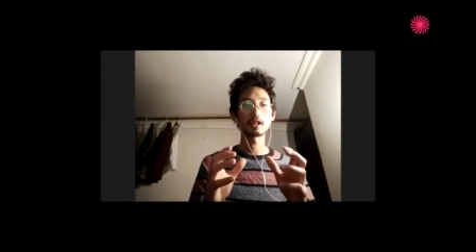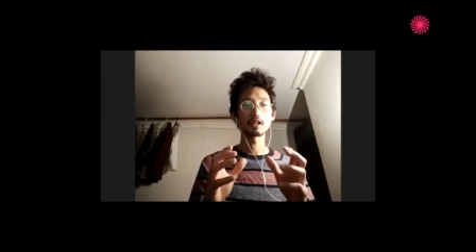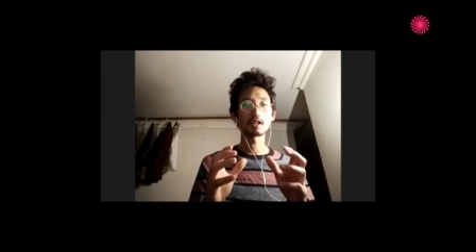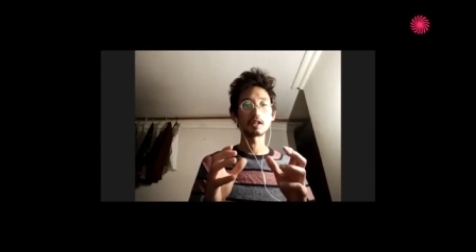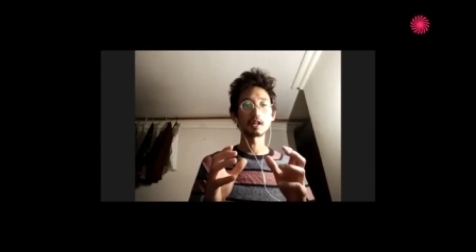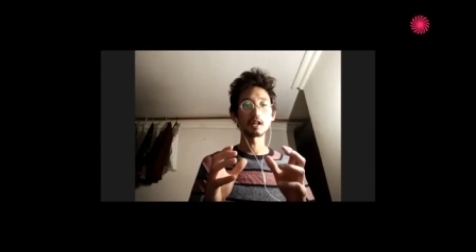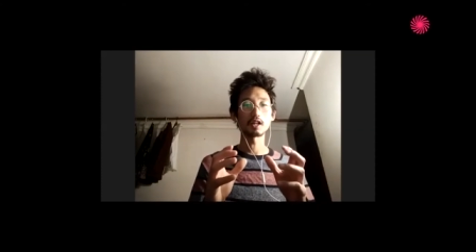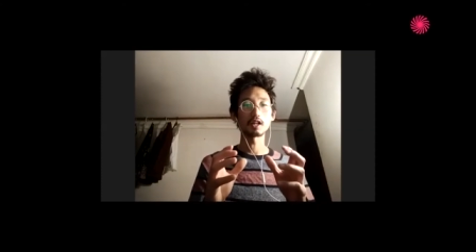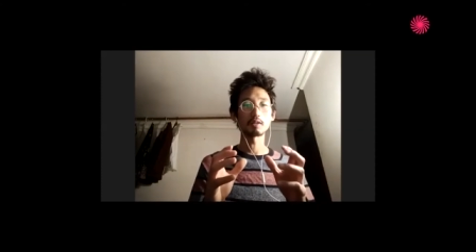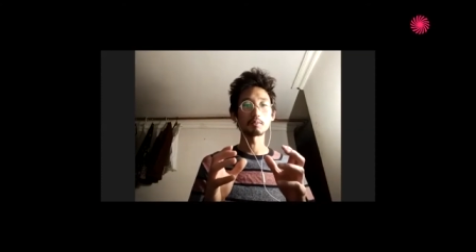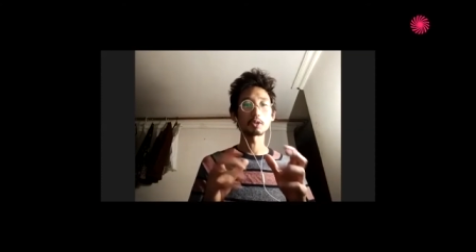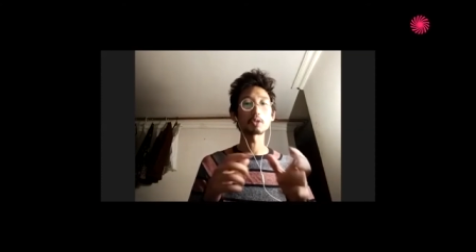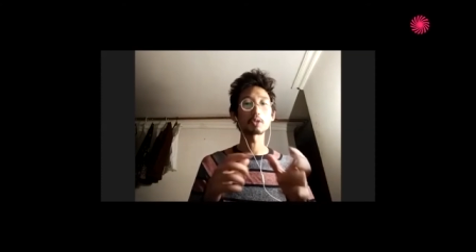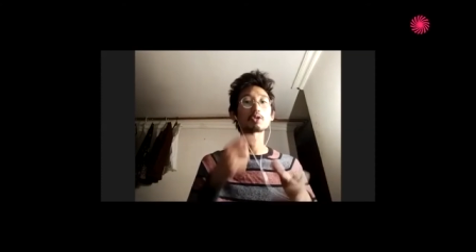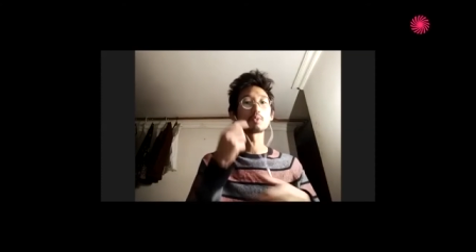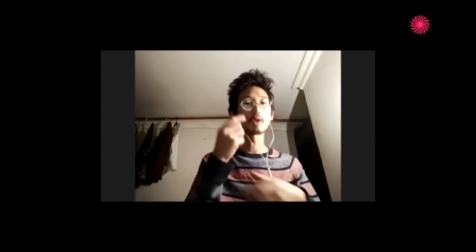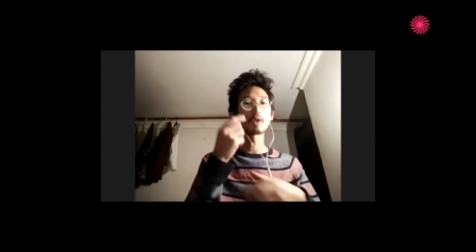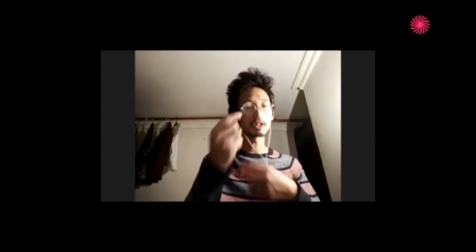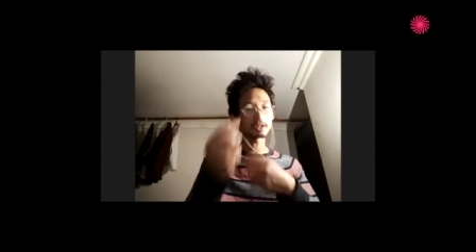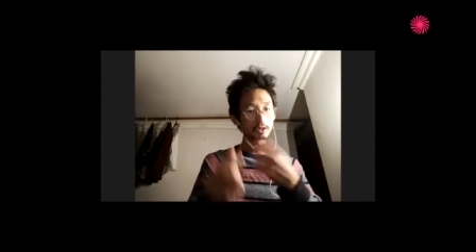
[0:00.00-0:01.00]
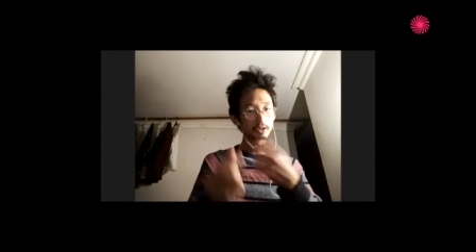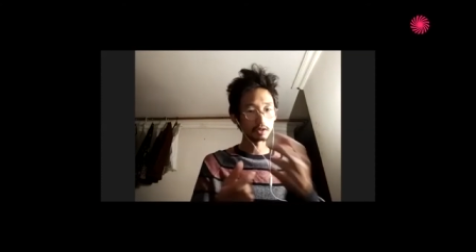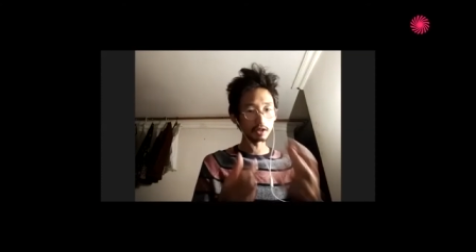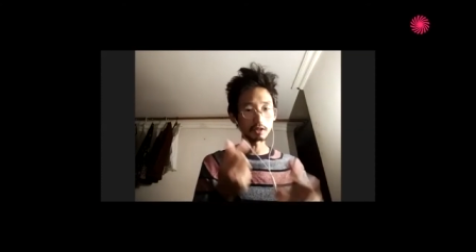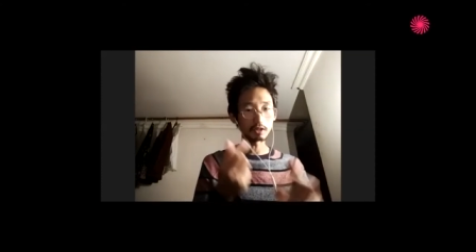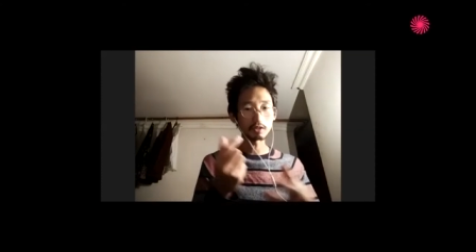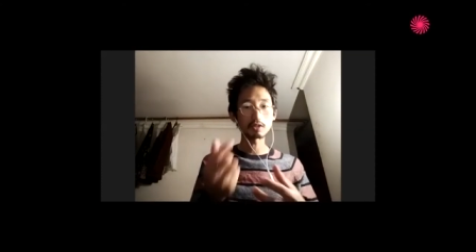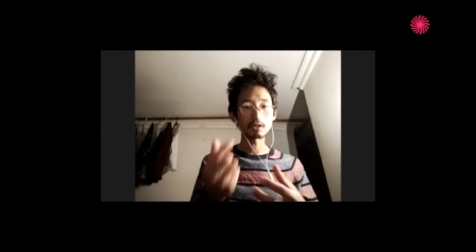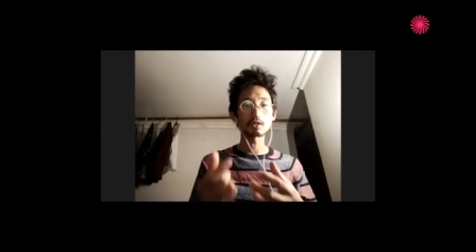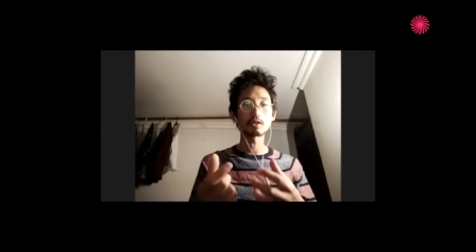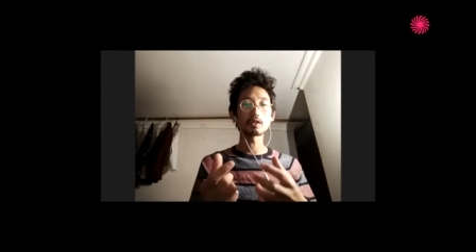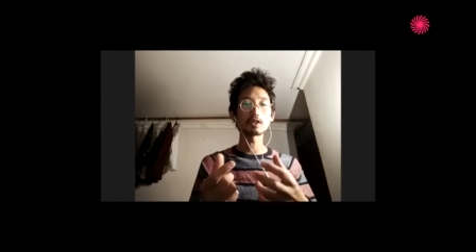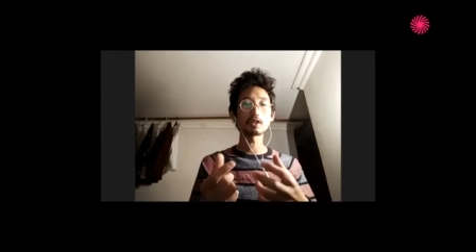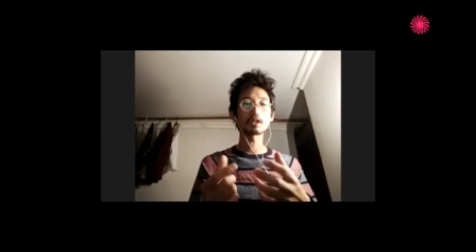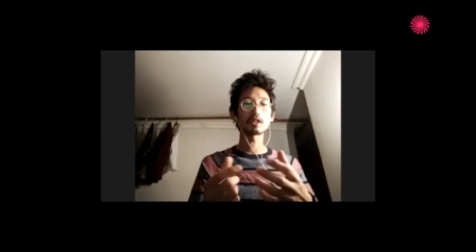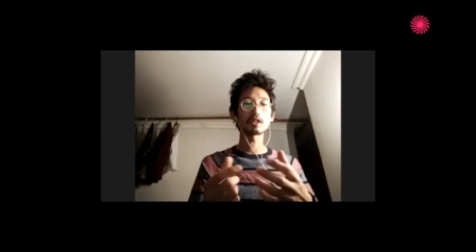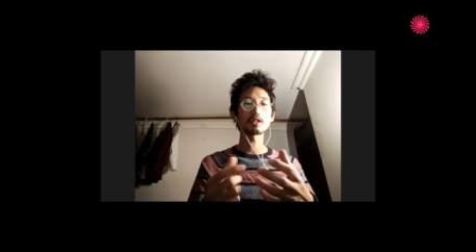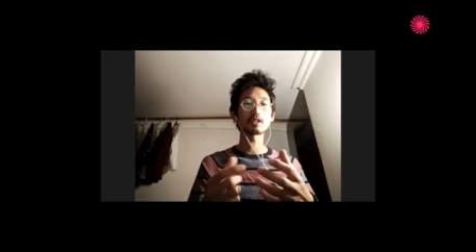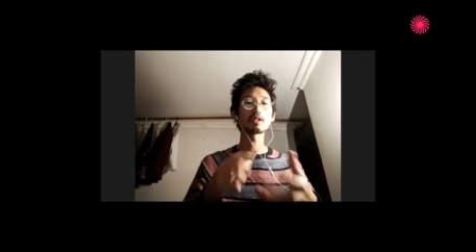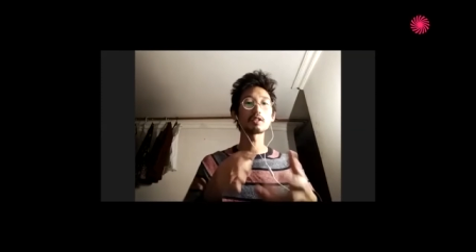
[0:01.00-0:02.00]
Uh, because once you get to know each
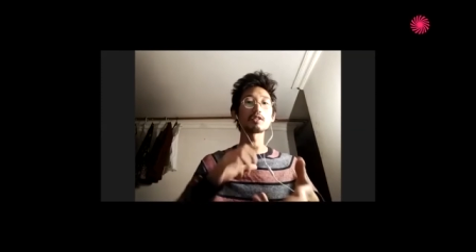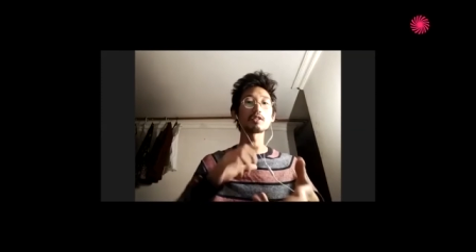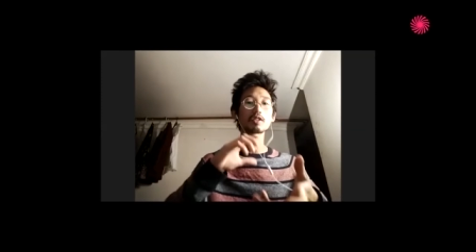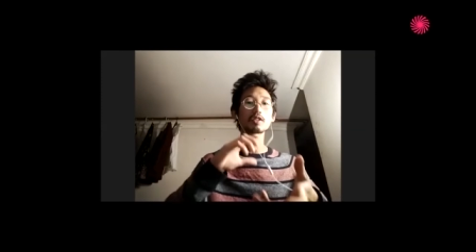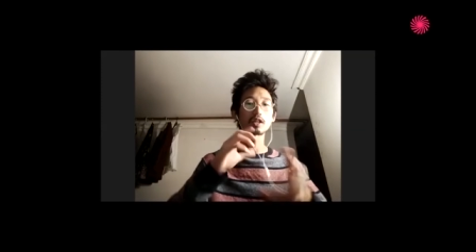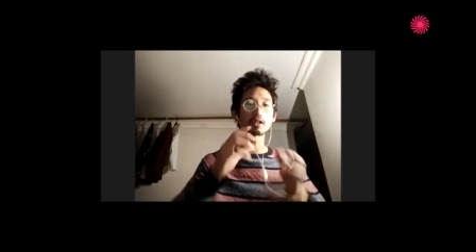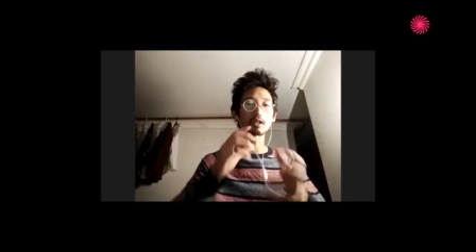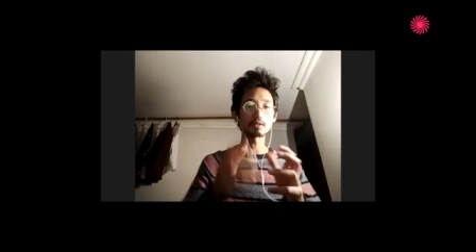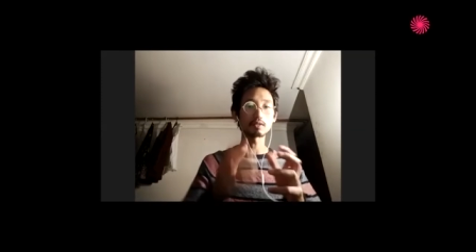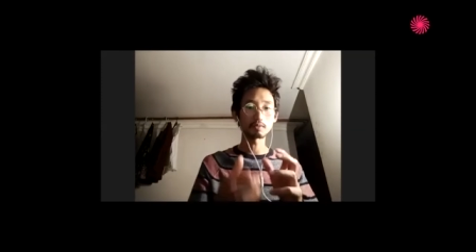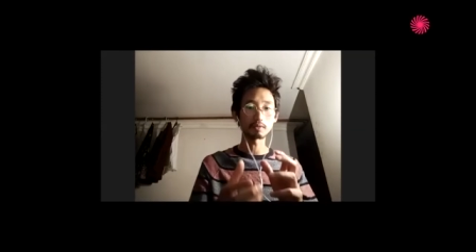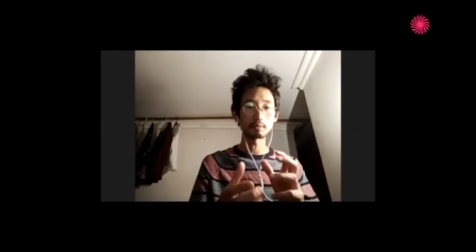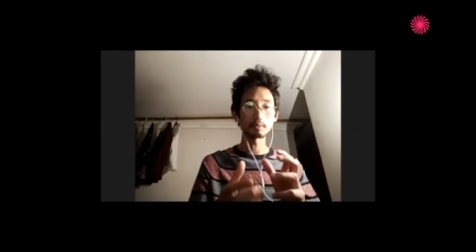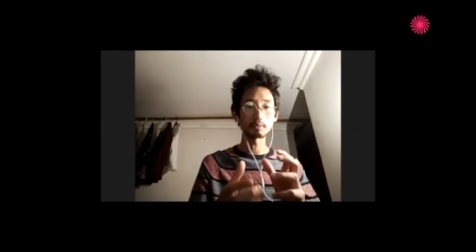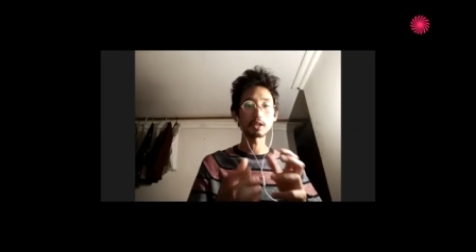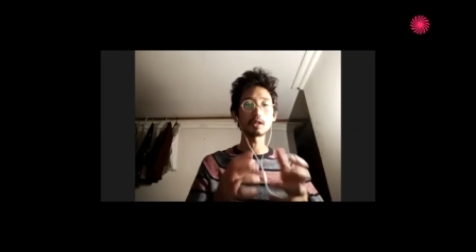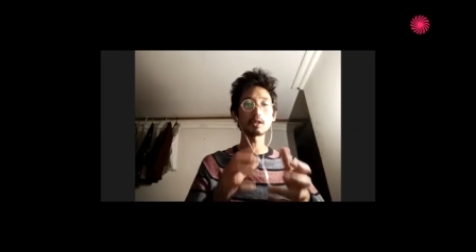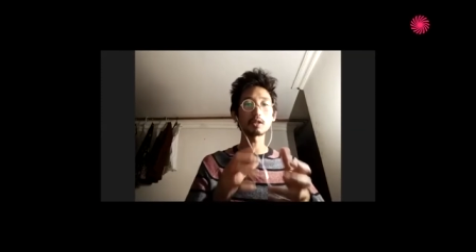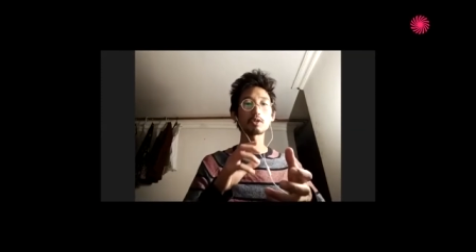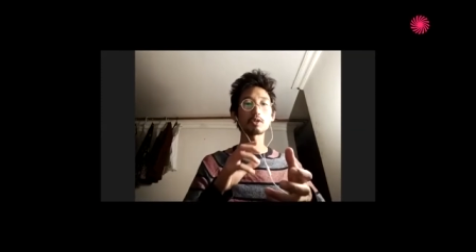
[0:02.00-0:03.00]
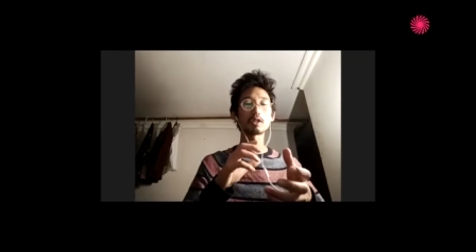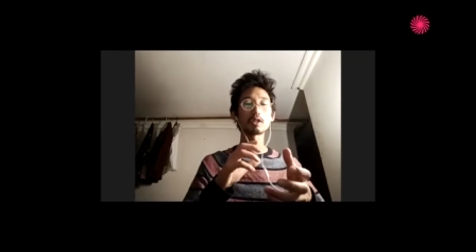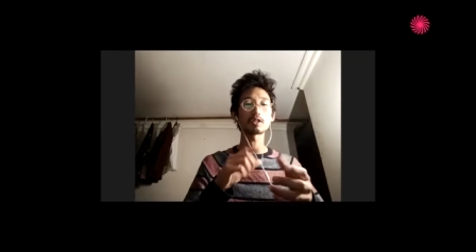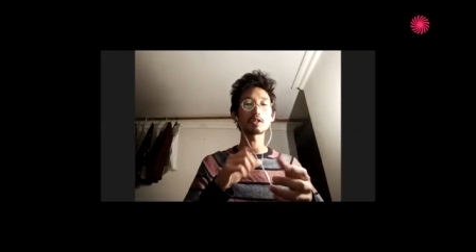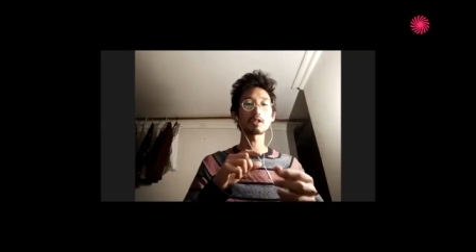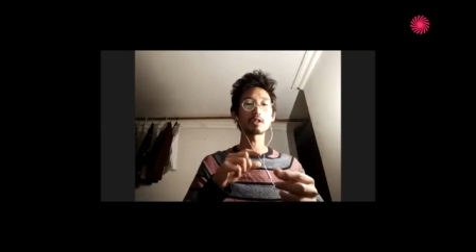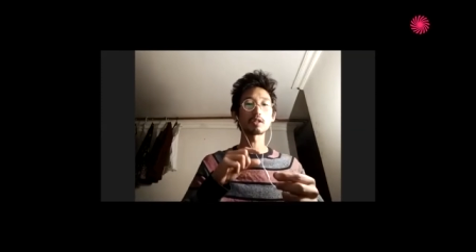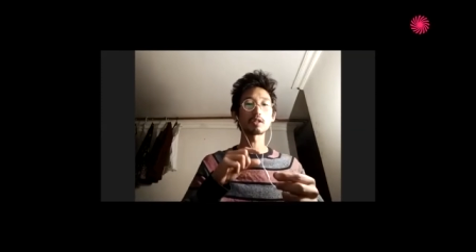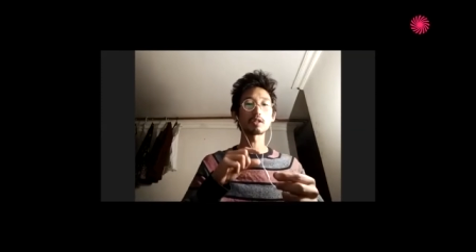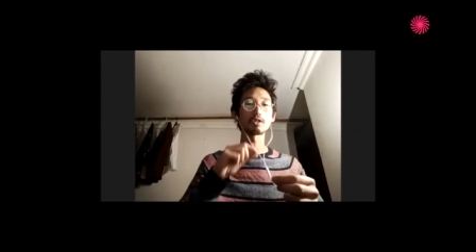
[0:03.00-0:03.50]
other, you get familiar with each other,